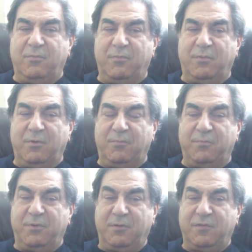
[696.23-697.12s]

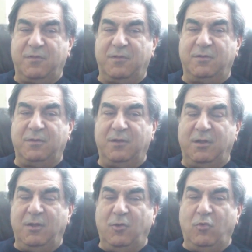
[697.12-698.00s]
person
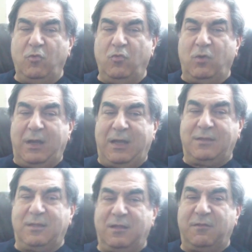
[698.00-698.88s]
who had
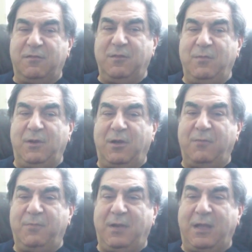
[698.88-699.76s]
a similar
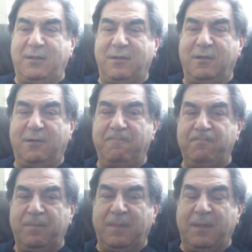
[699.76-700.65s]
bladder
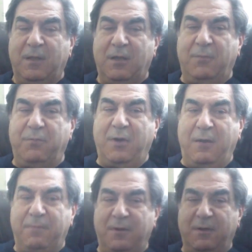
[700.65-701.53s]
uh,
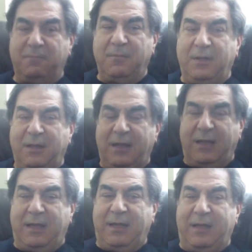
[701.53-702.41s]
problem and